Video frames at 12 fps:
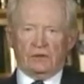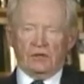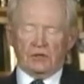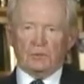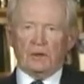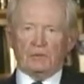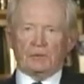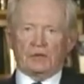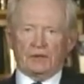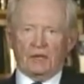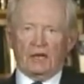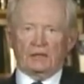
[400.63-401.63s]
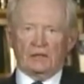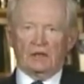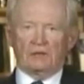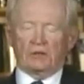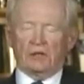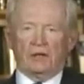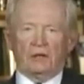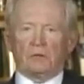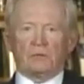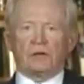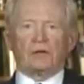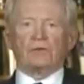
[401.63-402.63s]
these people at that level had
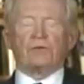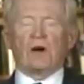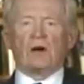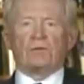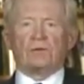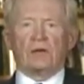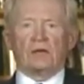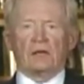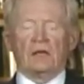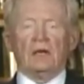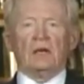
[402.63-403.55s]
never been in a firefight,